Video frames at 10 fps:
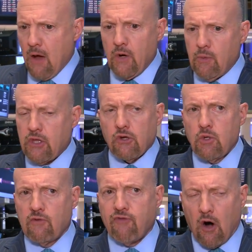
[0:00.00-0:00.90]
I wonder what they're
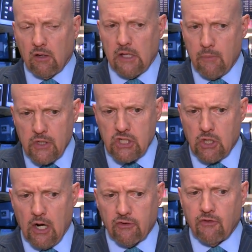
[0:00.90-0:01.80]
going to do with Verily, which
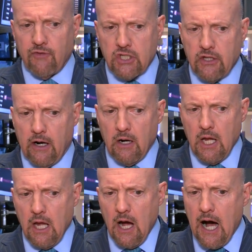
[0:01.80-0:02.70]
is their health division there.
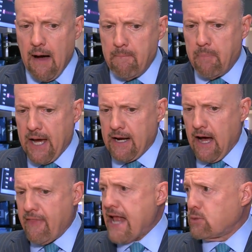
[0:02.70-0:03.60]
But
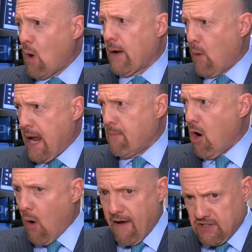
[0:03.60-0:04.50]
that's why
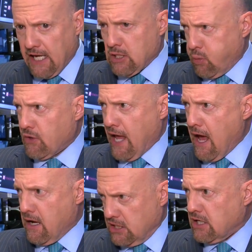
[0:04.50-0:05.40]
Waymo, I've said, is worth
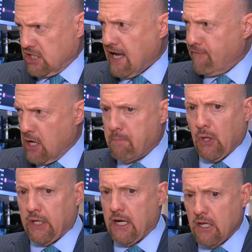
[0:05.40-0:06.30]
$70
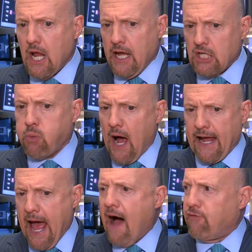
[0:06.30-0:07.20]
billion. It's
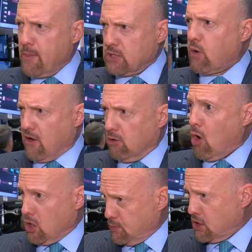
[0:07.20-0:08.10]
why Alphabet's one of the
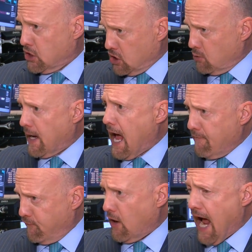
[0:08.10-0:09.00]
large positions that we
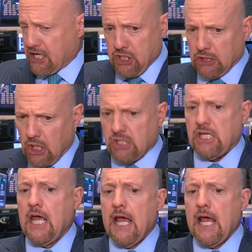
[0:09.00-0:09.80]
have for Action Alerts.